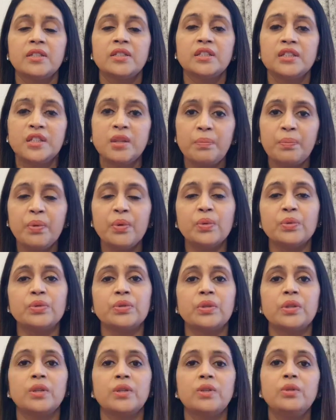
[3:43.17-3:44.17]
Suppose
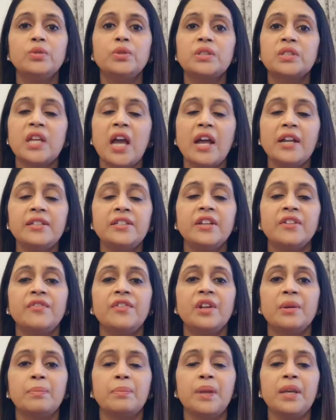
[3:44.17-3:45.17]
you start
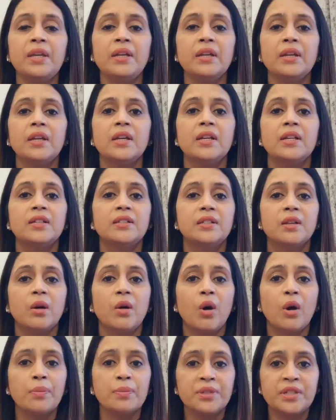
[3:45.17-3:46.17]
developing
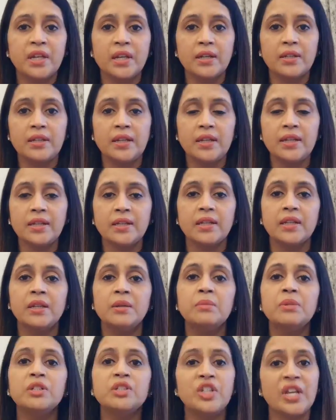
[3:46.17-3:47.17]
obstetric
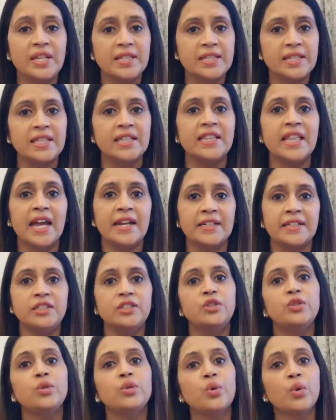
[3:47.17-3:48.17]
emergency, that
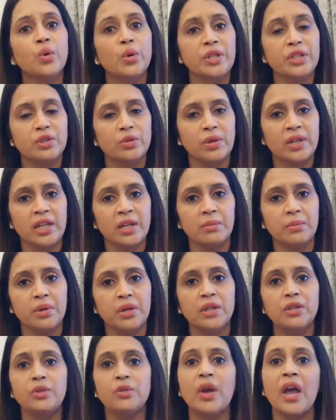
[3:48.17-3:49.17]
is you go into
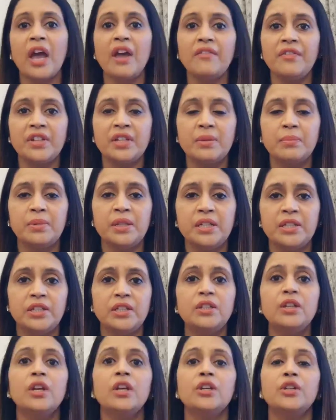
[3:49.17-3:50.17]
labor, you have any
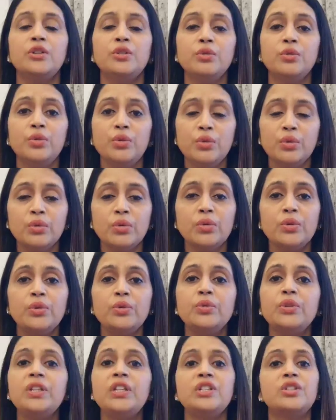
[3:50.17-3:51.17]
bleeding, you know
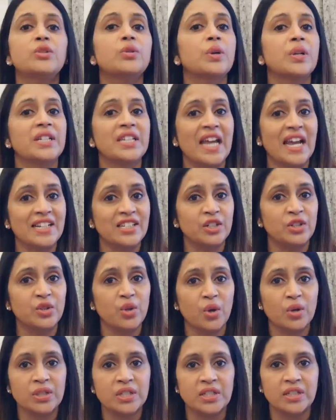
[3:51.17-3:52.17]
you need to contact a
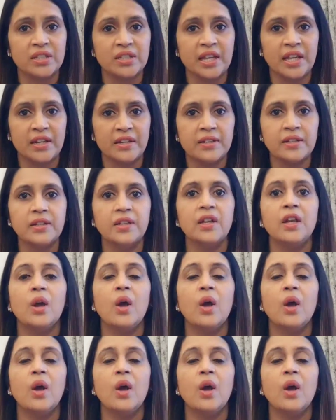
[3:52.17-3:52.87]
doctor then.